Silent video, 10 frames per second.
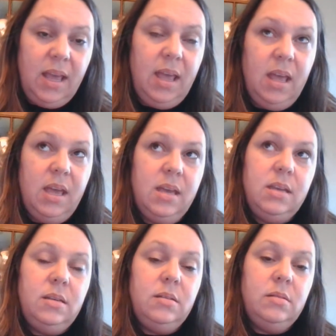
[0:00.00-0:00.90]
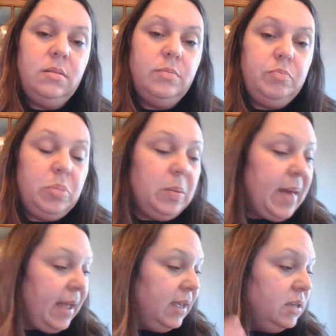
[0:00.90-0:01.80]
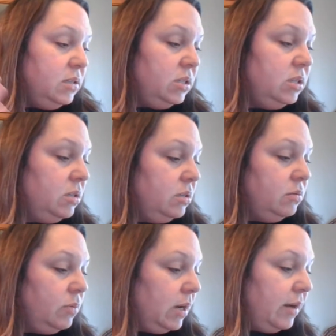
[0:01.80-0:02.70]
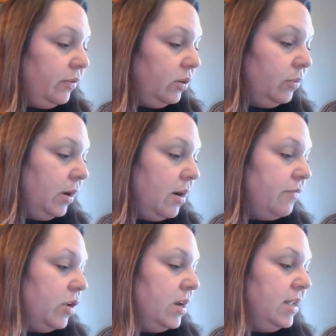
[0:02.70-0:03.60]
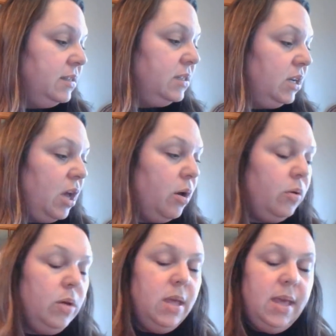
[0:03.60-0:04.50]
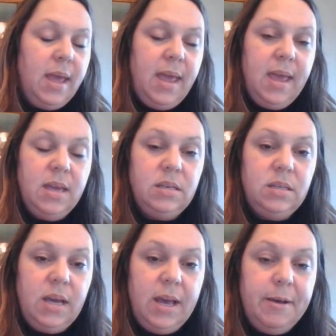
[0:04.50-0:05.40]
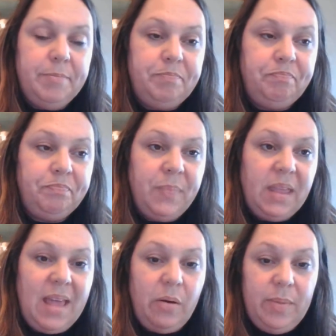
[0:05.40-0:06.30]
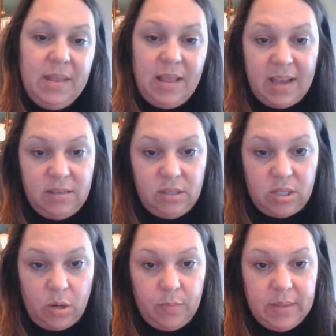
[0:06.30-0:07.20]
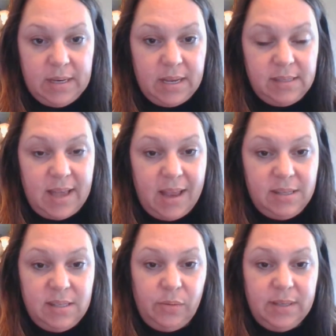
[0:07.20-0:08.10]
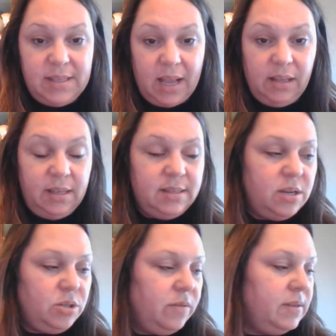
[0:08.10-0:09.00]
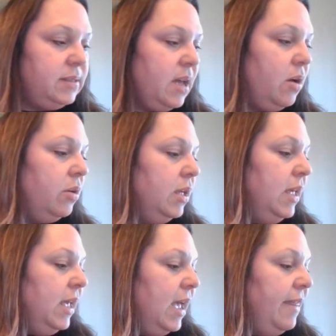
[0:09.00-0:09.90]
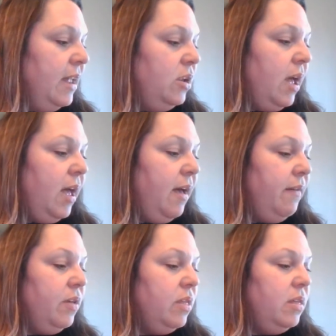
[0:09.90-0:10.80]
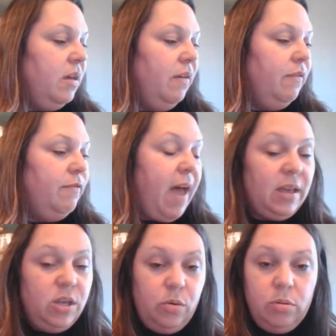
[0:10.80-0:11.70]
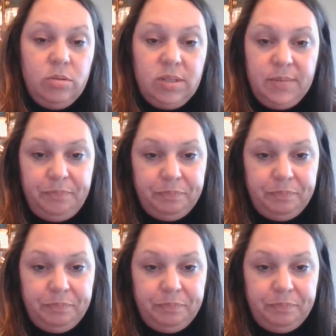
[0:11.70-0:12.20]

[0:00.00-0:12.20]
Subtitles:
and put back into wherever it needs to go. And that would be the lysosome that does that. It's the recycling center of the cell. And then you have the vacuoles,